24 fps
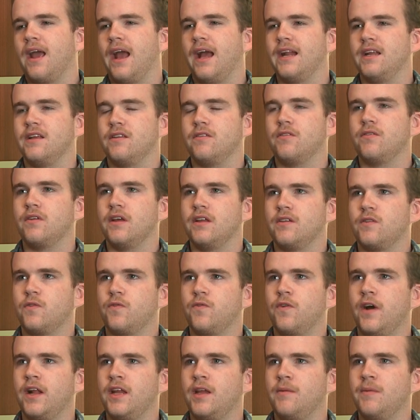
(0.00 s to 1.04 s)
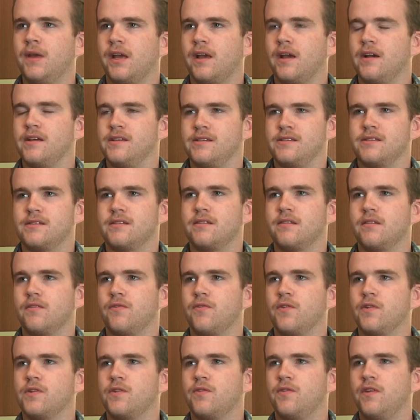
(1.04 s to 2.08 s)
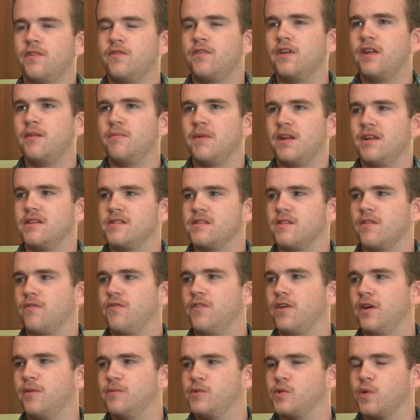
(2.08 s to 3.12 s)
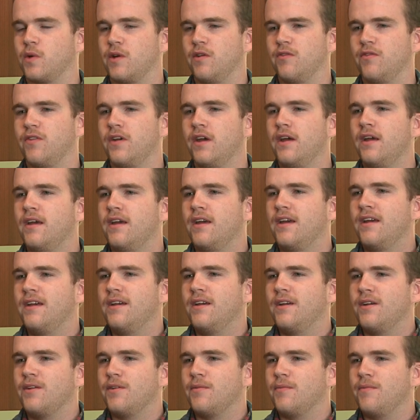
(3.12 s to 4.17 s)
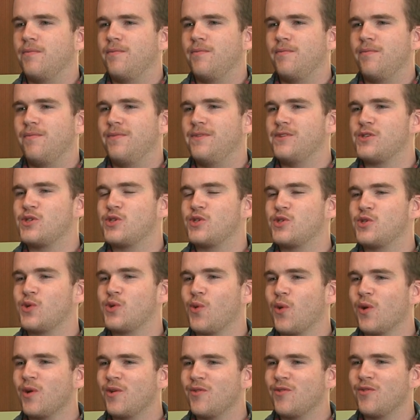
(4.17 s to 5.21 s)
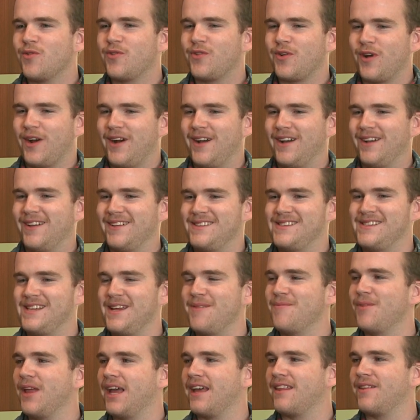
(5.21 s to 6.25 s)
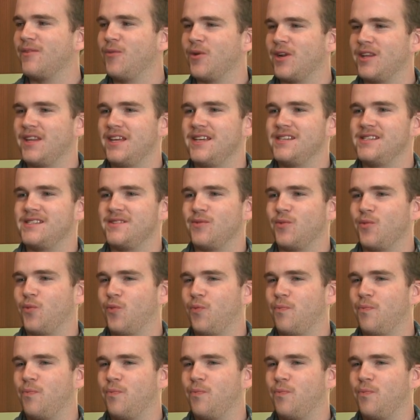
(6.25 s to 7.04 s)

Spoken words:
And it's funny because the first 15 minutes of the film sort of seem like one of these